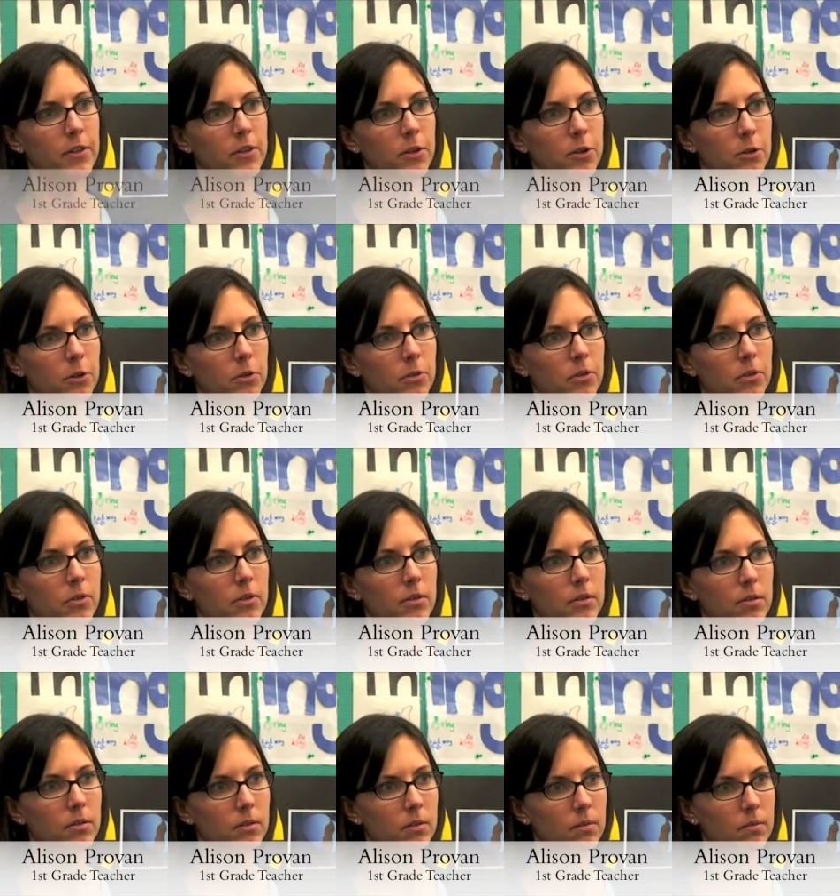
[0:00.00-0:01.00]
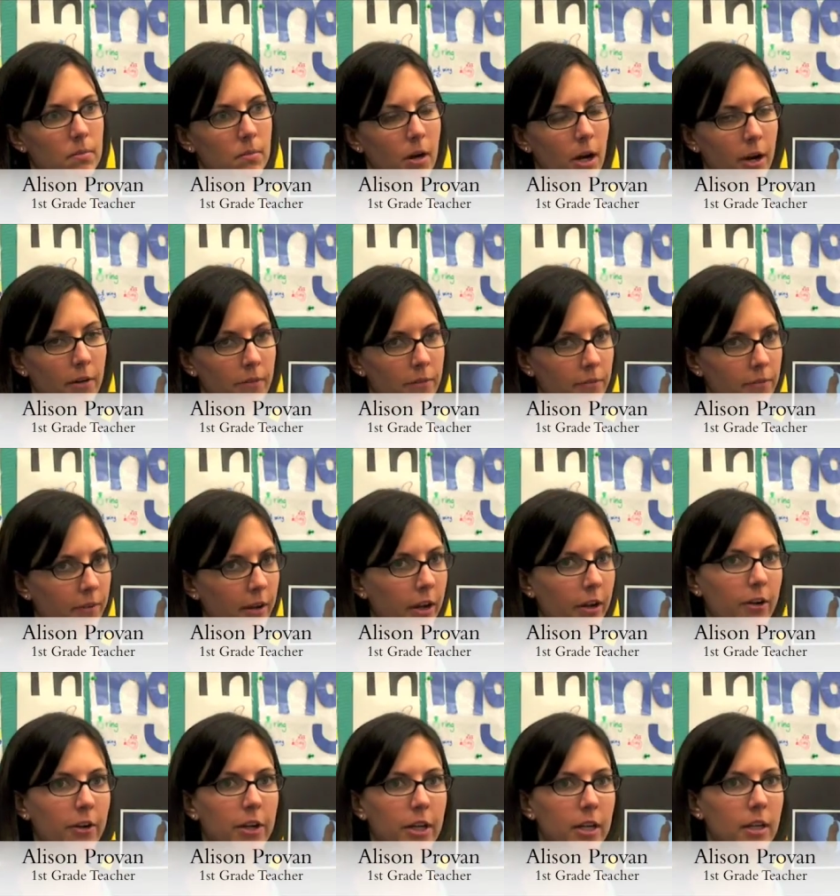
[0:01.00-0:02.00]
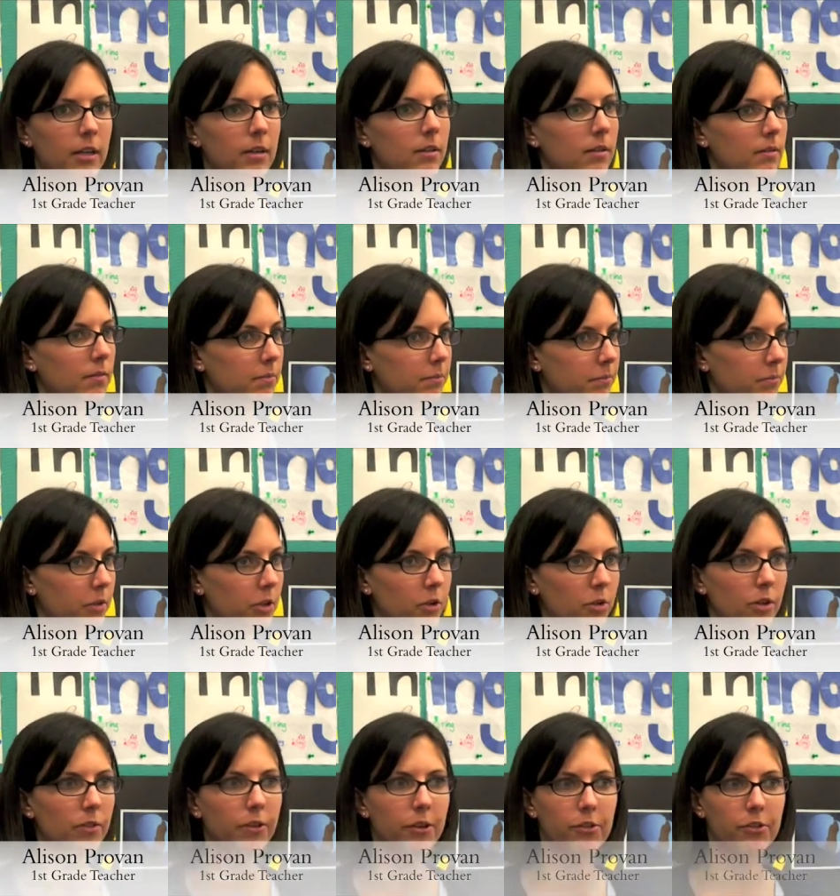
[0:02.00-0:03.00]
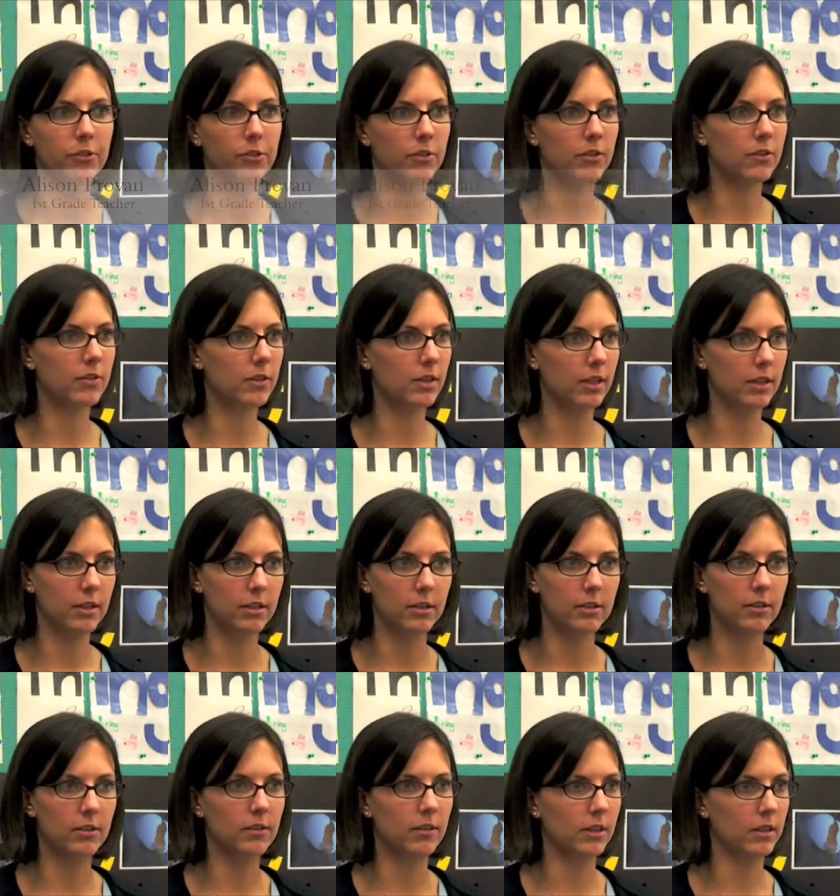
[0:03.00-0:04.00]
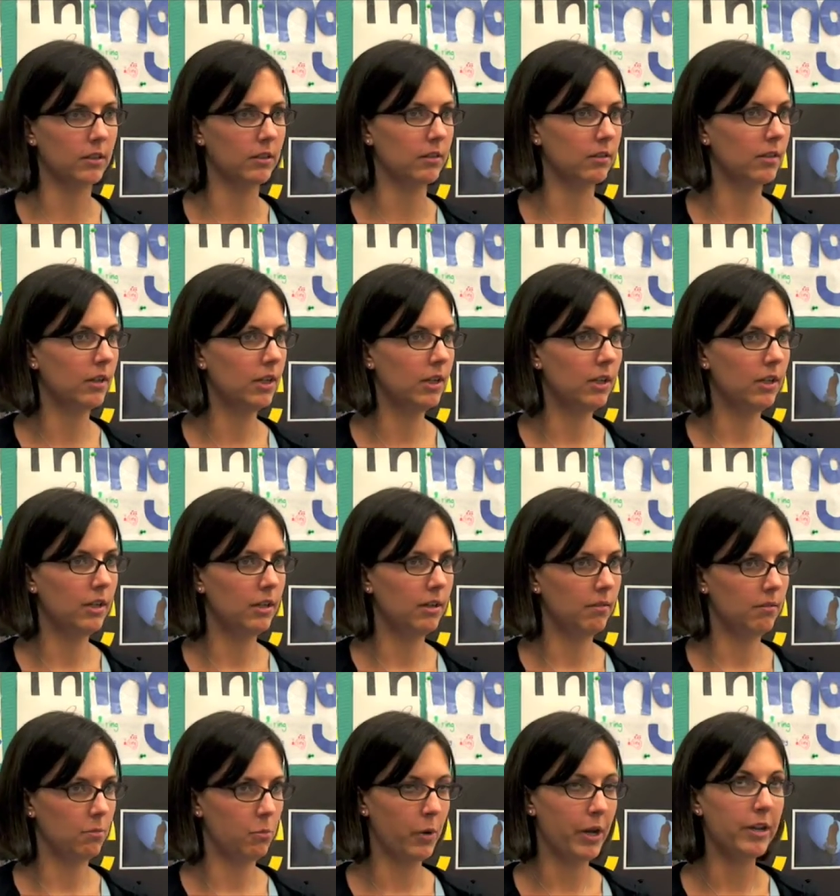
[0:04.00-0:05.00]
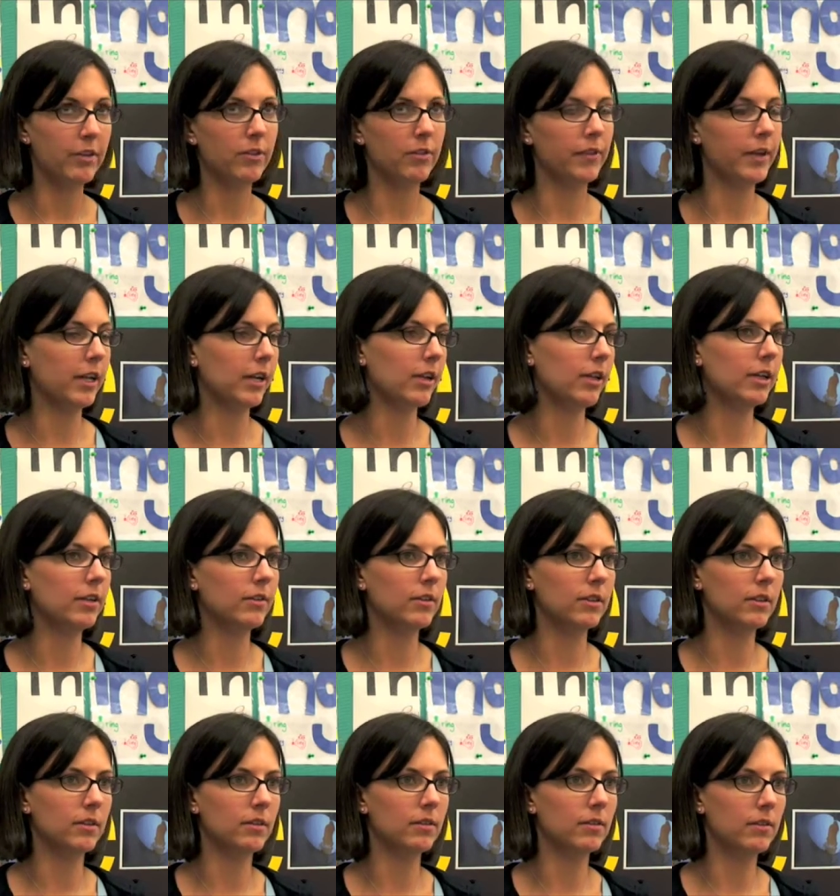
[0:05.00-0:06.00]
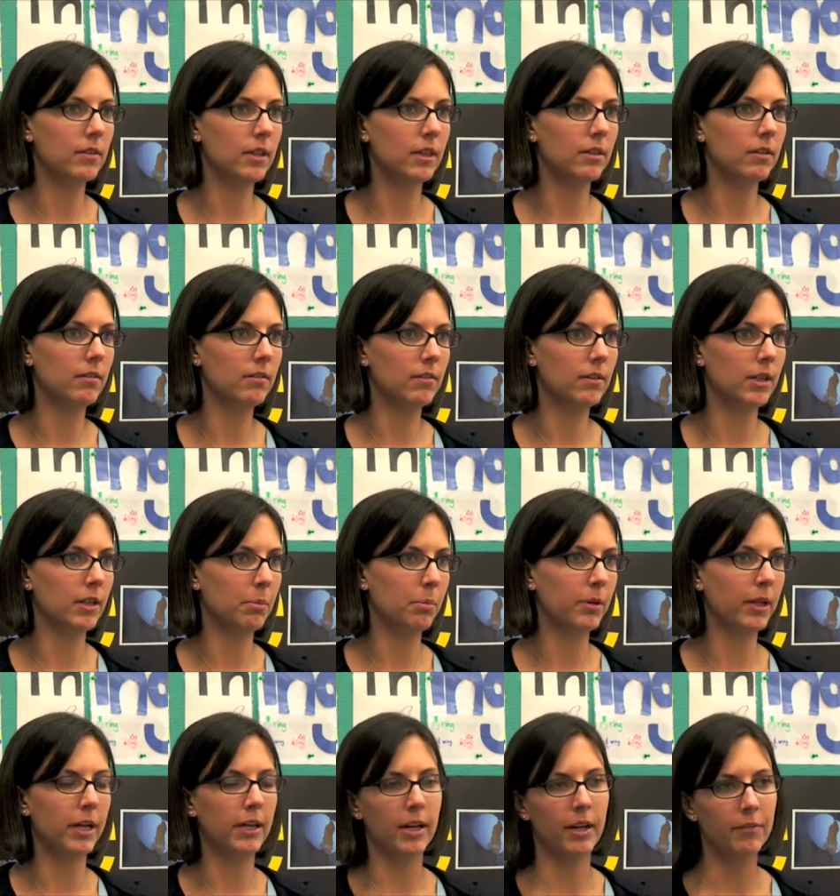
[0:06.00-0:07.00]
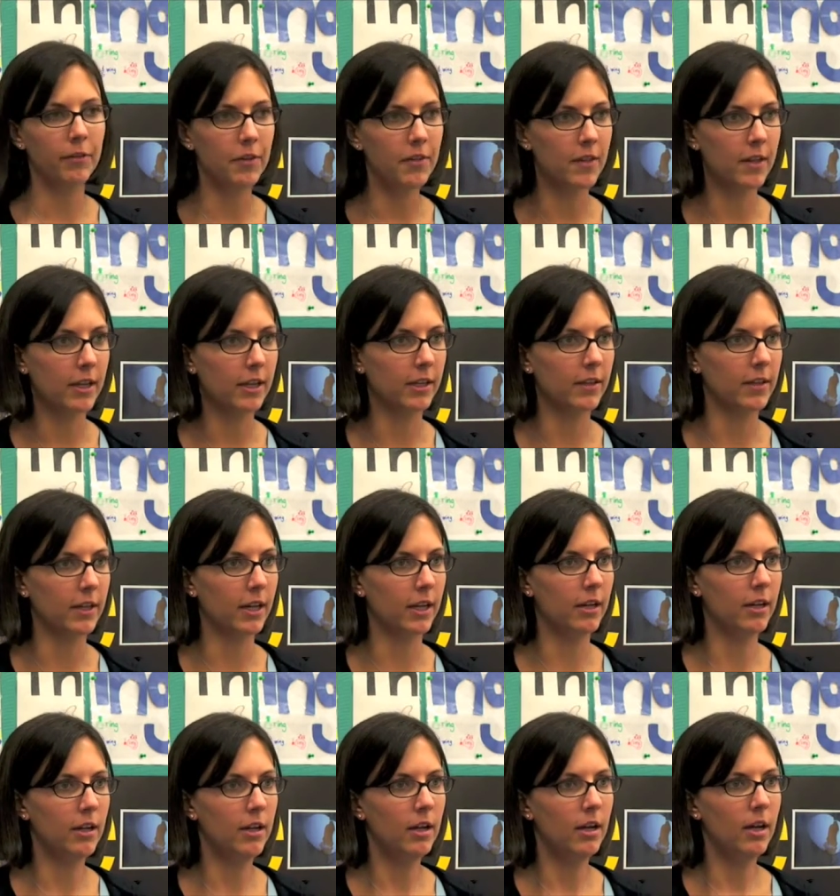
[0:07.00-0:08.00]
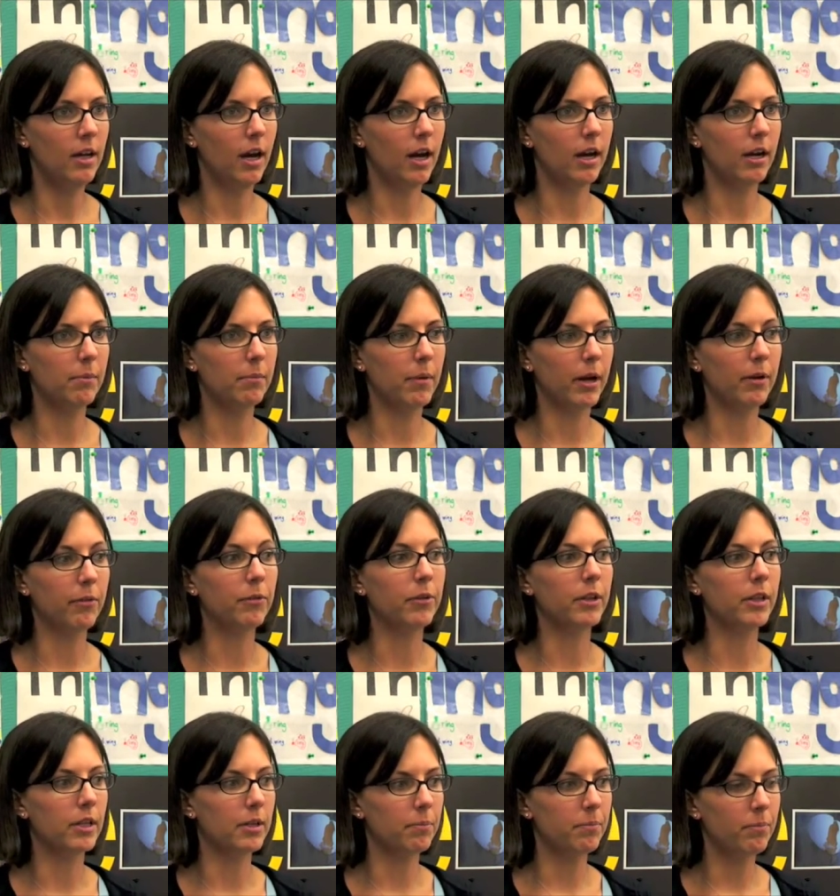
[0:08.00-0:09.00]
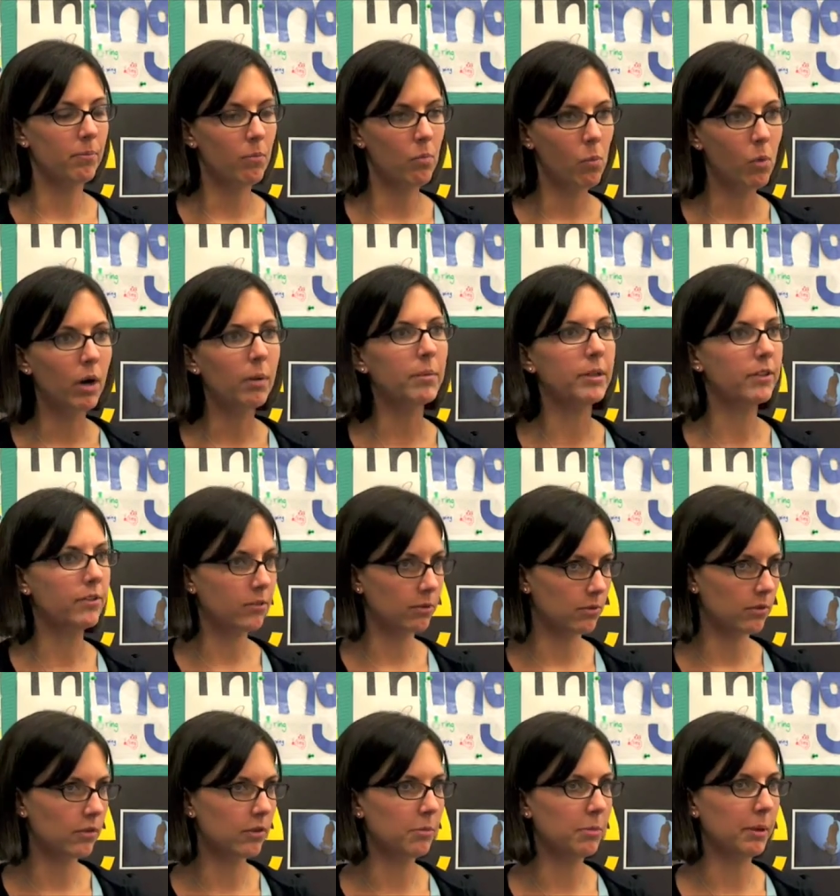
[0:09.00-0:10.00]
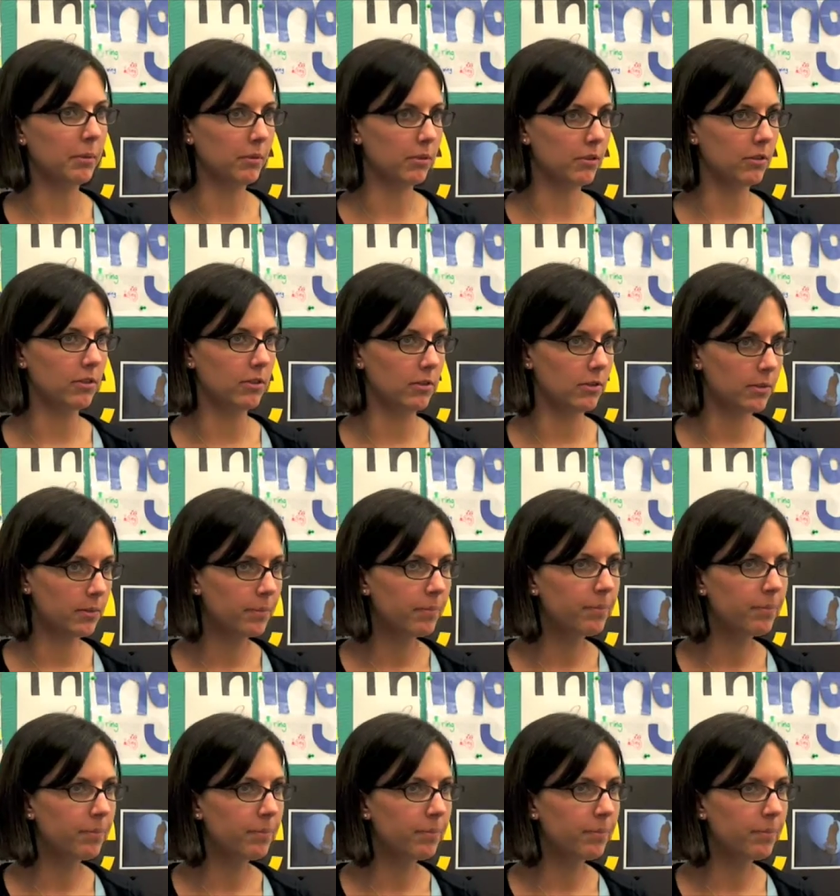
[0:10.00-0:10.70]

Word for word: those are very universal skills and ways of analyzing that that apply to everything, and that um, I really want my students to be able to do.